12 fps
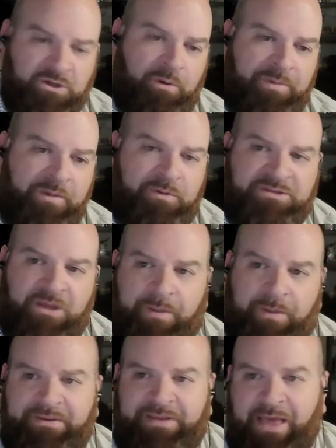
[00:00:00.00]
when people
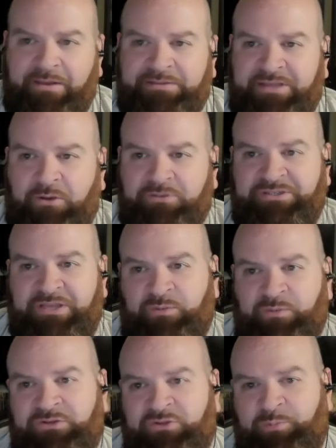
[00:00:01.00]
jump up and down and say, oh, she had
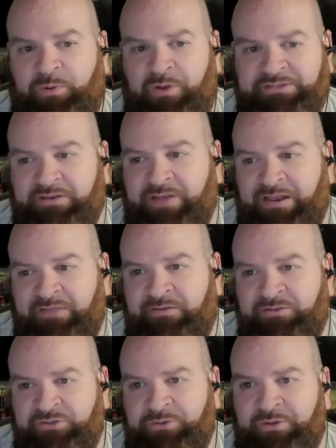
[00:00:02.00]
22 points on 9 of
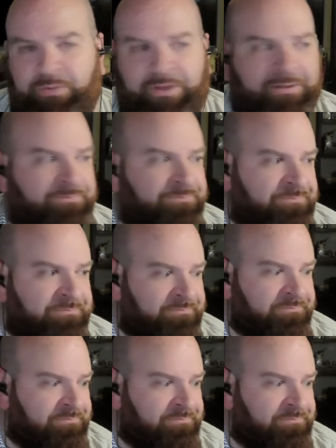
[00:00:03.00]
10 shooting. Well,